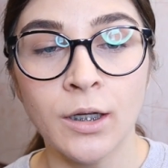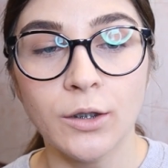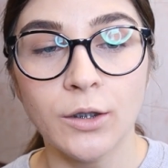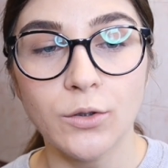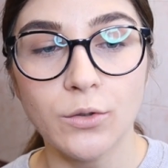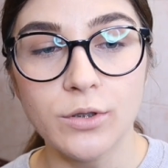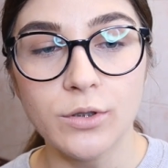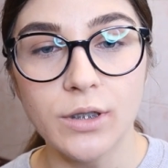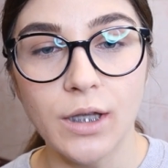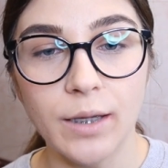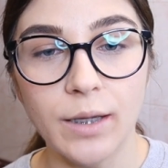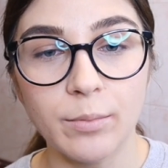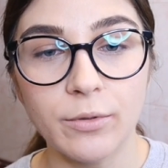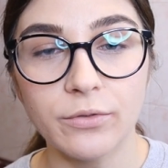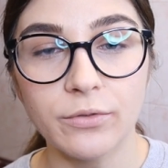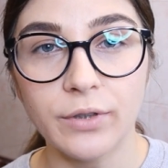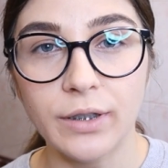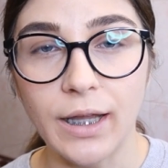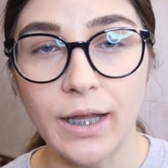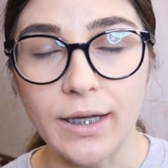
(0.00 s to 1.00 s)
Those type
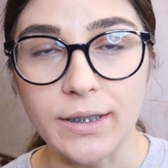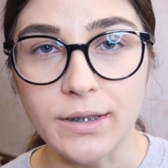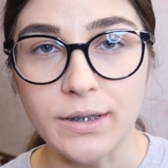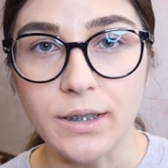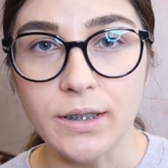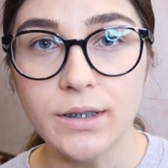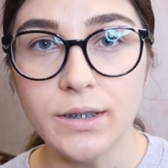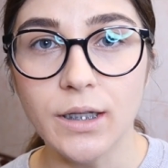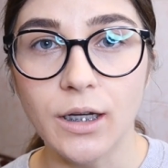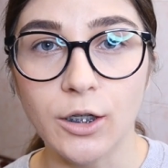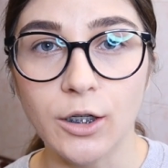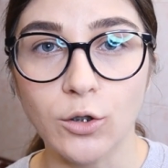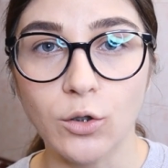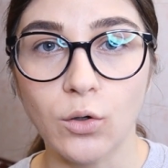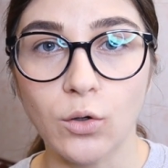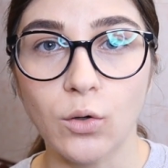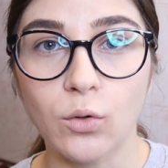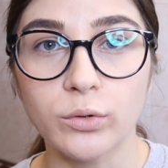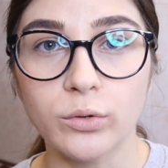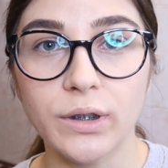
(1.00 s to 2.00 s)
of elastics are
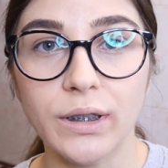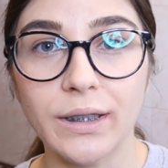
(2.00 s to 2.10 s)
called